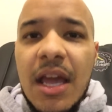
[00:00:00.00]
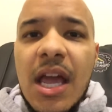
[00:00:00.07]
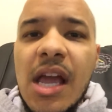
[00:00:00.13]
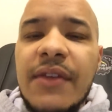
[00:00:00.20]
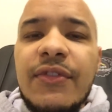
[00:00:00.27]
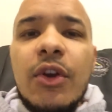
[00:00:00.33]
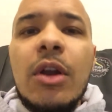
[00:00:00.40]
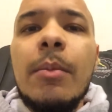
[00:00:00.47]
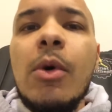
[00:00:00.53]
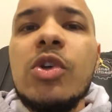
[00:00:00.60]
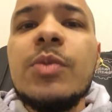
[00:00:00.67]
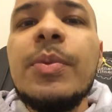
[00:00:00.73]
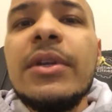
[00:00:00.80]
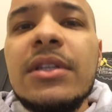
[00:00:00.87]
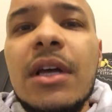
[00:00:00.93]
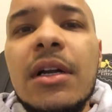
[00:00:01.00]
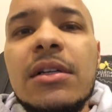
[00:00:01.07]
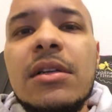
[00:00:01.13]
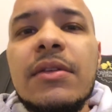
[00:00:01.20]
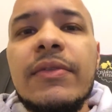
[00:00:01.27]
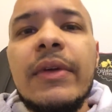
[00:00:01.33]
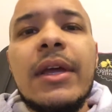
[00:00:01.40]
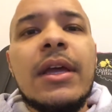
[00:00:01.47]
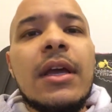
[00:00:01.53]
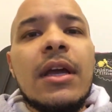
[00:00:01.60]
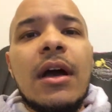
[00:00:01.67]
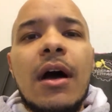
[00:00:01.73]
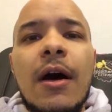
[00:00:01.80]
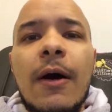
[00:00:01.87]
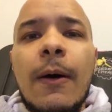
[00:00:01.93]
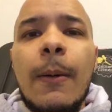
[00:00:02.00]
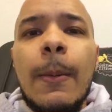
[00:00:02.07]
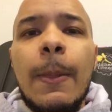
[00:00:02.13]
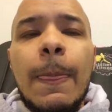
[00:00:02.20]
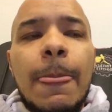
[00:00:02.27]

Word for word: If you're the most productive uh,